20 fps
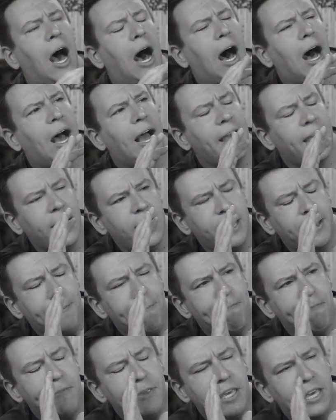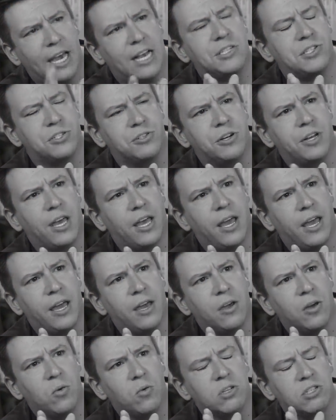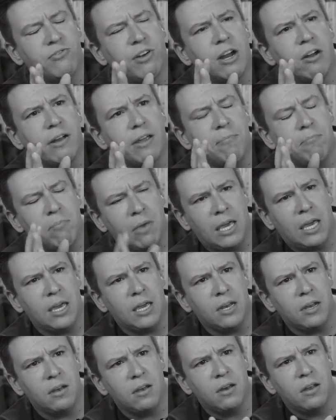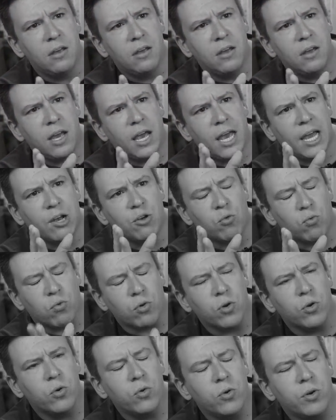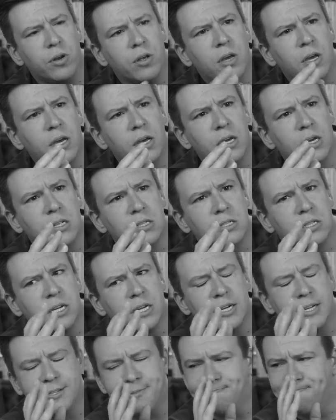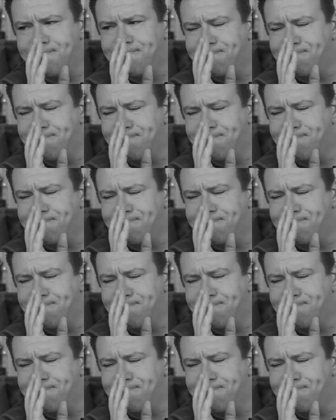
I yesterday was very mean and rude to